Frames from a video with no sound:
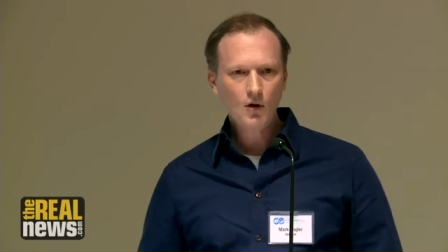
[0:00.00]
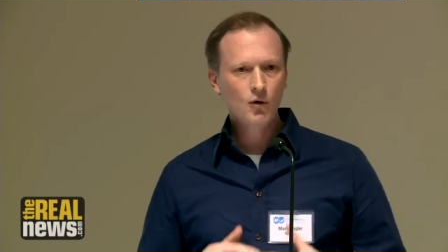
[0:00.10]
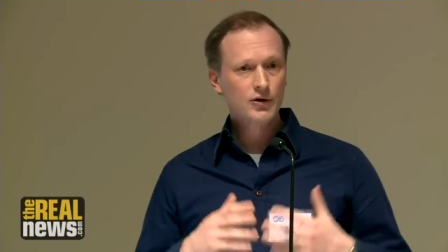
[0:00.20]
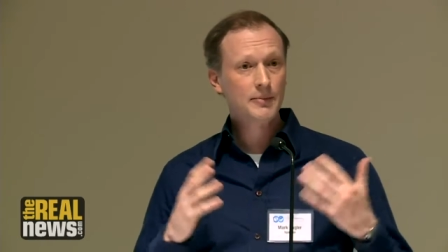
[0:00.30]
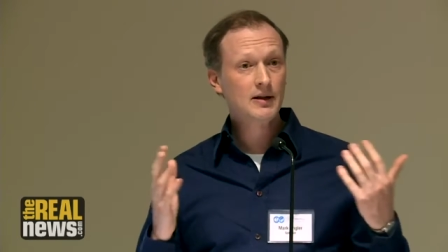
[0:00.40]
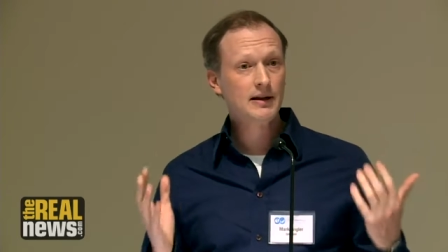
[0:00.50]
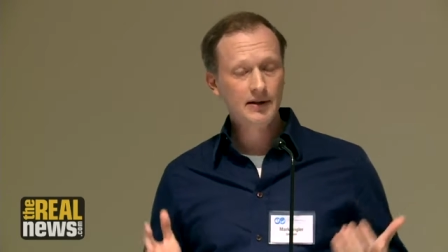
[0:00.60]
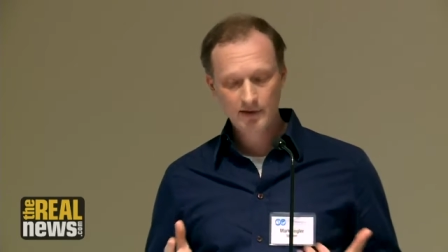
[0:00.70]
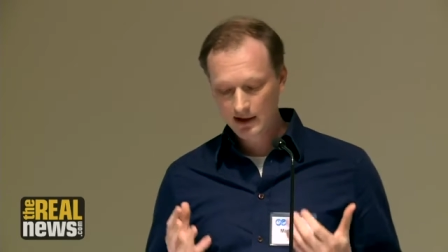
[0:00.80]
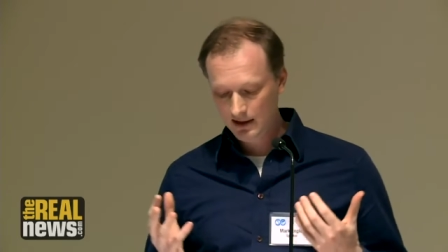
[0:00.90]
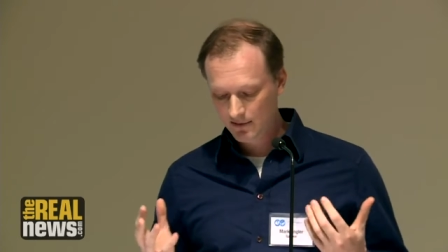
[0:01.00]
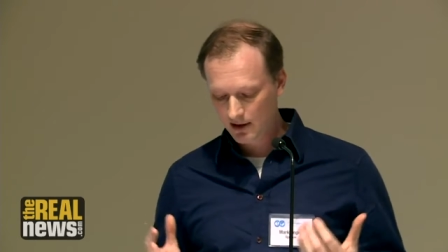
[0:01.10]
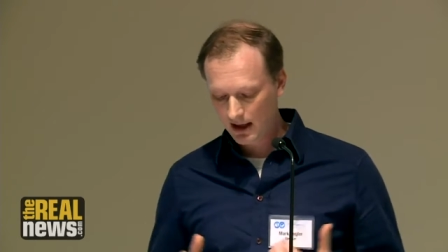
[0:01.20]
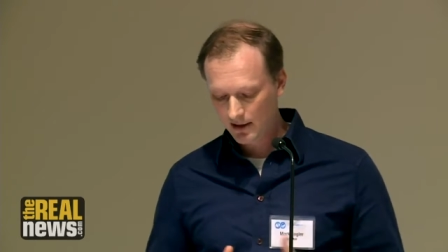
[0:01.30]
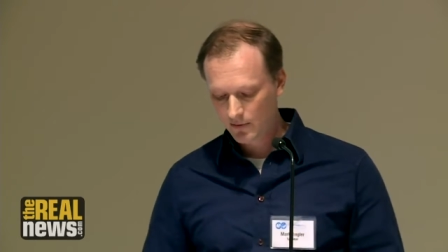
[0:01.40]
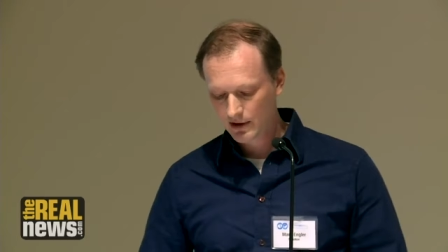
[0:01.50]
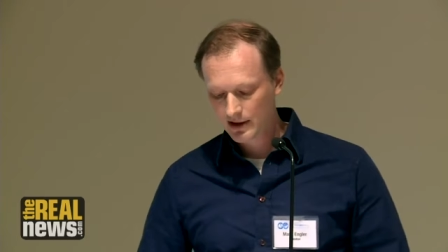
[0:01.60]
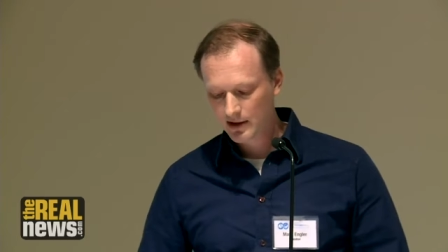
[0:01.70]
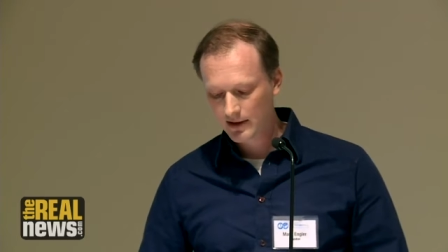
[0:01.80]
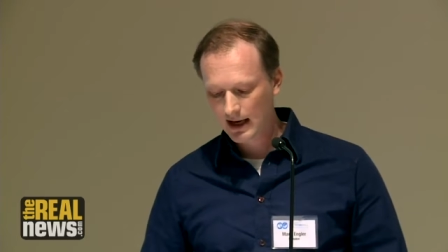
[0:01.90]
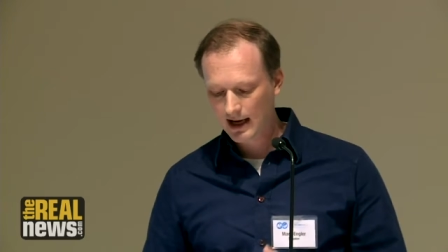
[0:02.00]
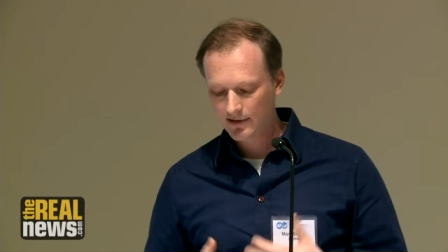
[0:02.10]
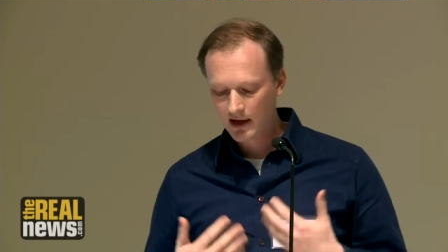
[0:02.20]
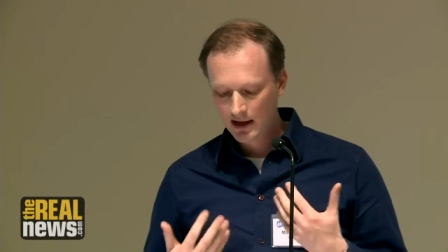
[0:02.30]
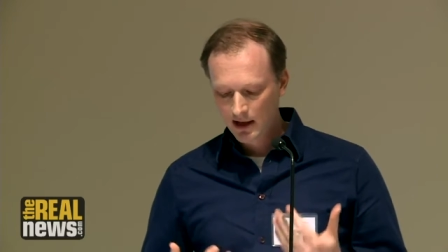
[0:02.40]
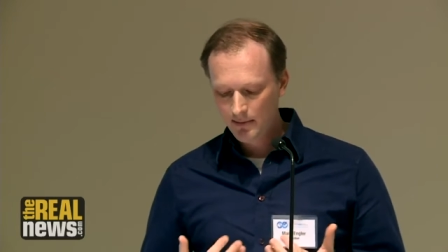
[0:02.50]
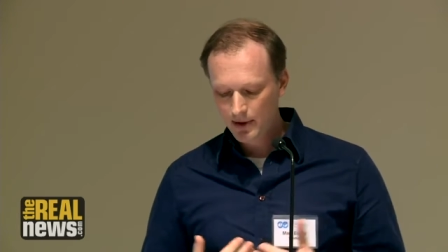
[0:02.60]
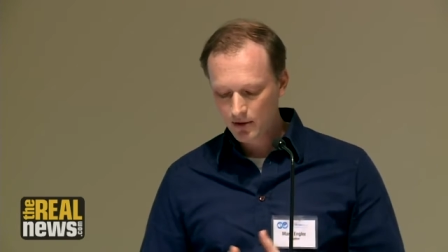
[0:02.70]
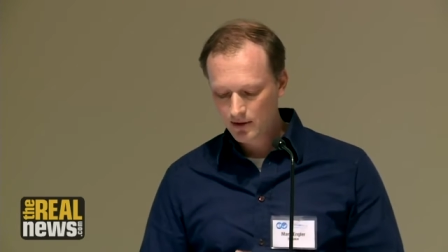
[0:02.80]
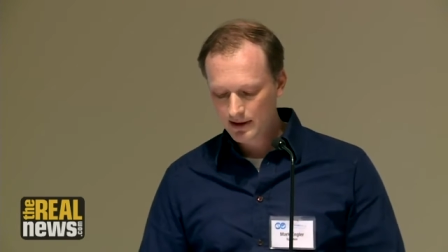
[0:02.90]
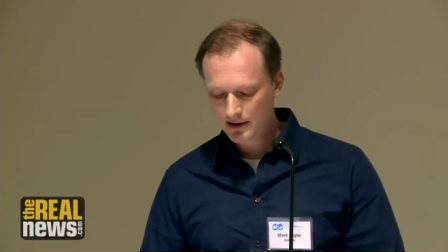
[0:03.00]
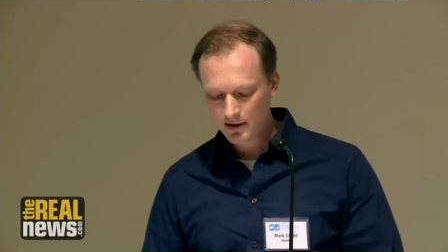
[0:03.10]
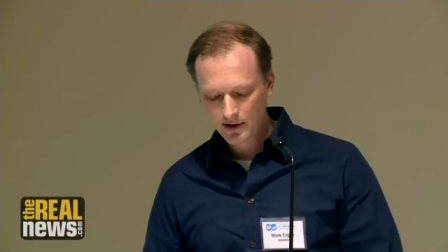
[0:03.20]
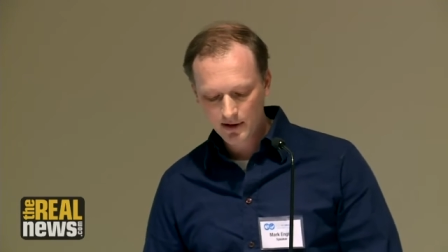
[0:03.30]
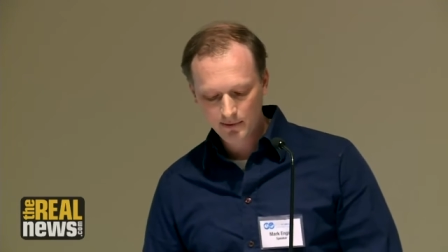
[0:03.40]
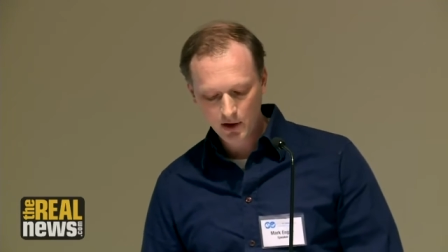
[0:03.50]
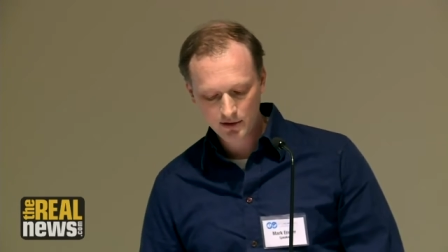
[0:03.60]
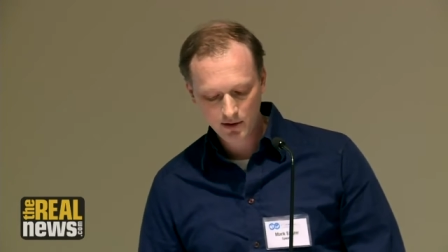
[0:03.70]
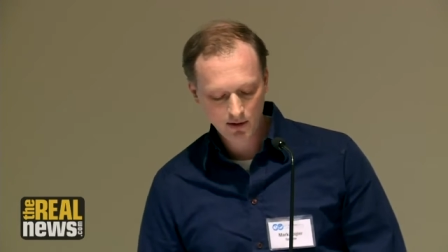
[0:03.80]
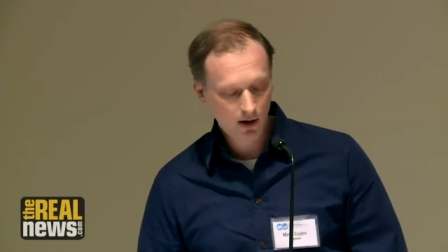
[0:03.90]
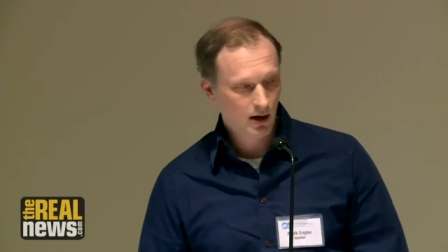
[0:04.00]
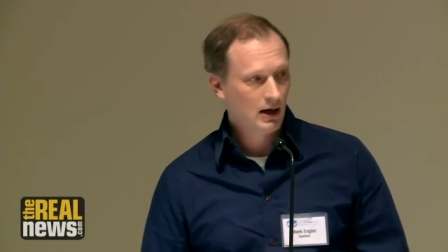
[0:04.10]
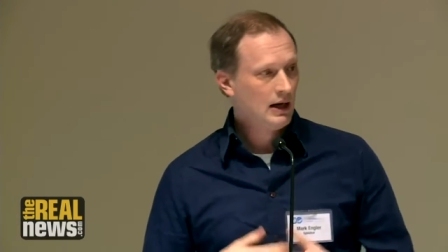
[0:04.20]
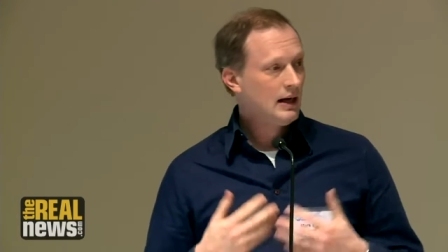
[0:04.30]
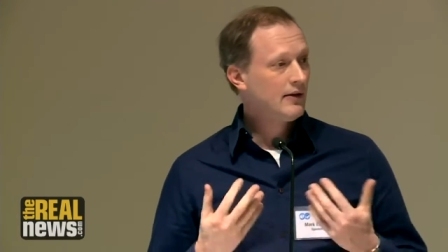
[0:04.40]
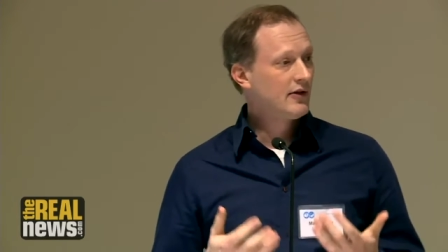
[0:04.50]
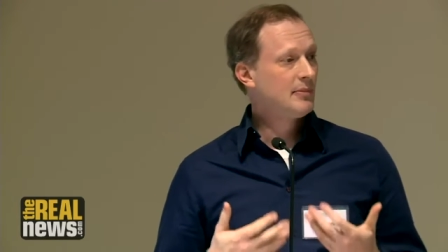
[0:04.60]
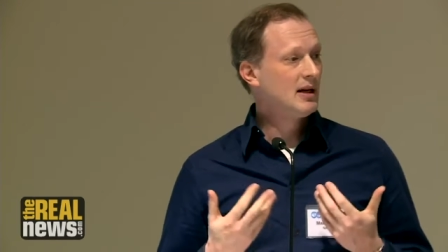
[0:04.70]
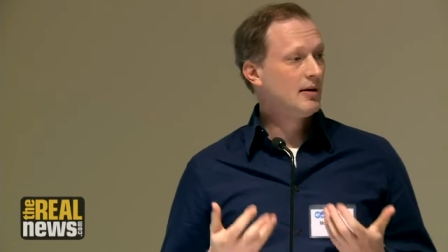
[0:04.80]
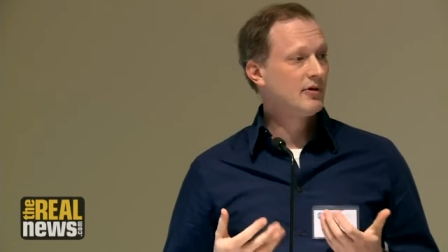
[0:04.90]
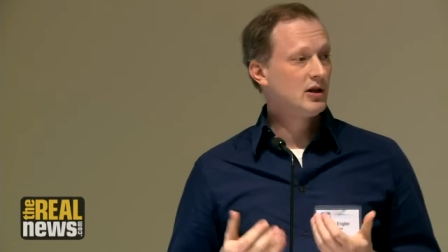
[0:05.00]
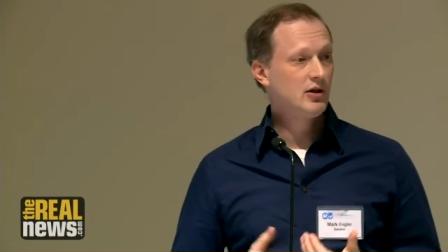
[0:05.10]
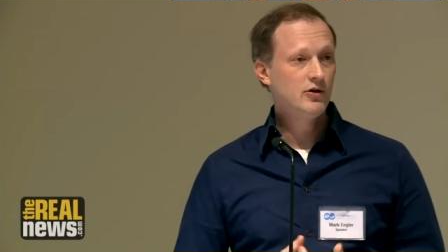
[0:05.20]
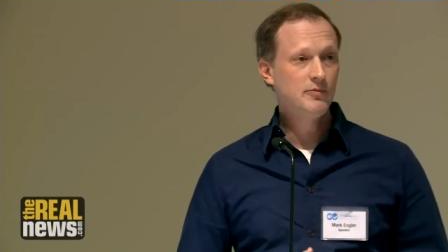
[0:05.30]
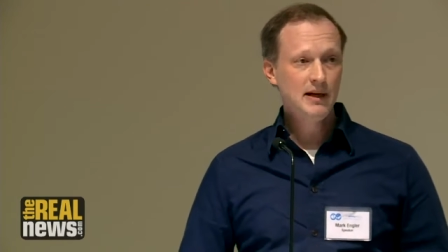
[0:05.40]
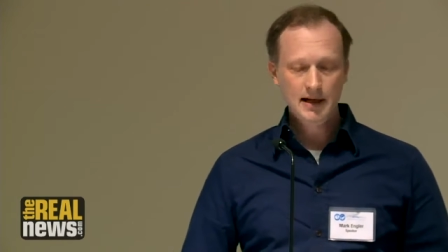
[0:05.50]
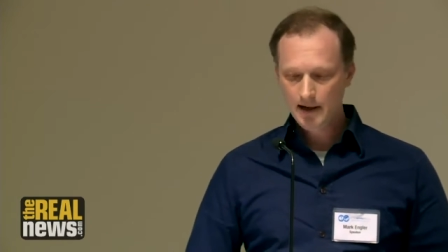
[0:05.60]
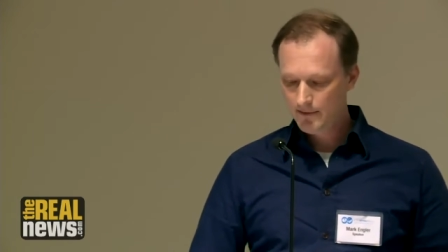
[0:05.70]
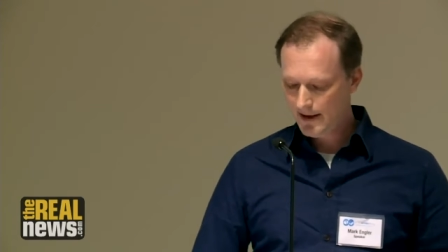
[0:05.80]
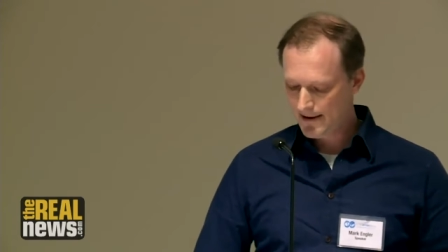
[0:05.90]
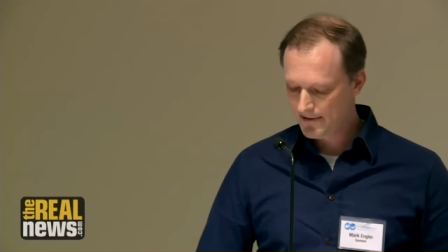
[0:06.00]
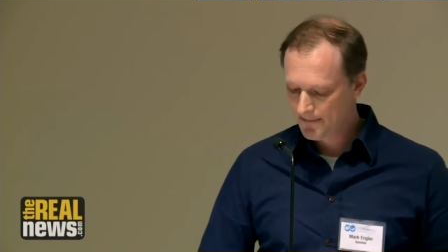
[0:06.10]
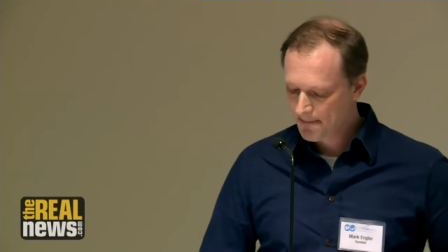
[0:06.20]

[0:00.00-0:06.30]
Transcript: Ultimately, the city is clouded with tear gas, and Bill Clinton declares martial law, and this becomes a huge media event.